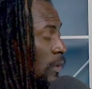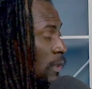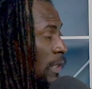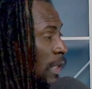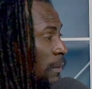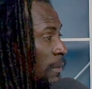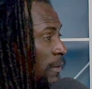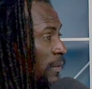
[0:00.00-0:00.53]
the
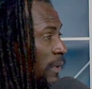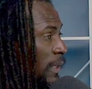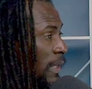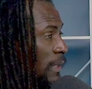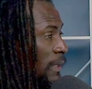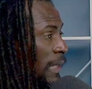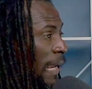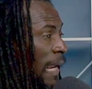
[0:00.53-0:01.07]
name of it again?
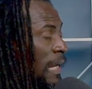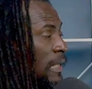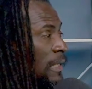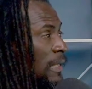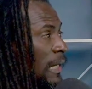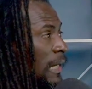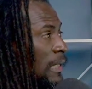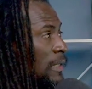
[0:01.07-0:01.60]
The
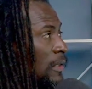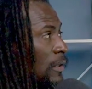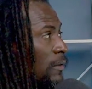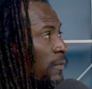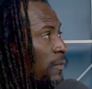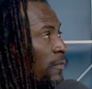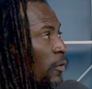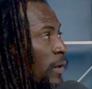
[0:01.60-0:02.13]
Elgato
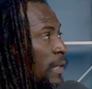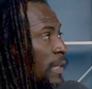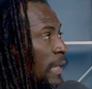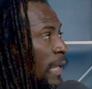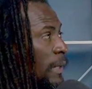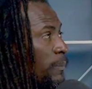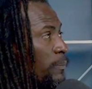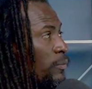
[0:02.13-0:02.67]

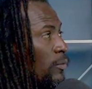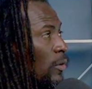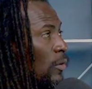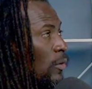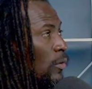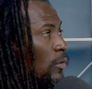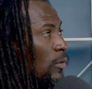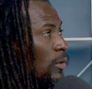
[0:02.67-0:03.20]
4K
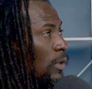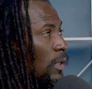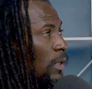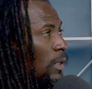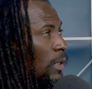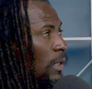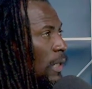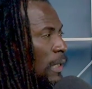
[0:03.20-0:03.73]
Pro.
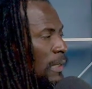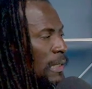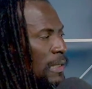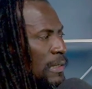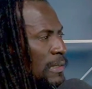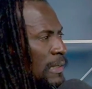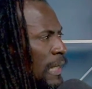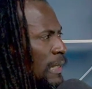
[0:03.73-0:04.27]
I
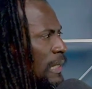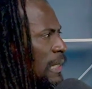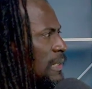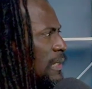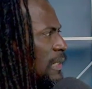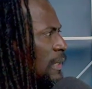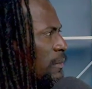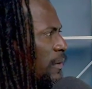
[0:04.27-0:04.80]
think that's
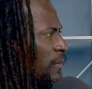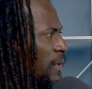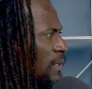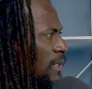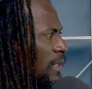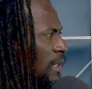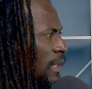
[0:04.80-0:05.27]
the name of it.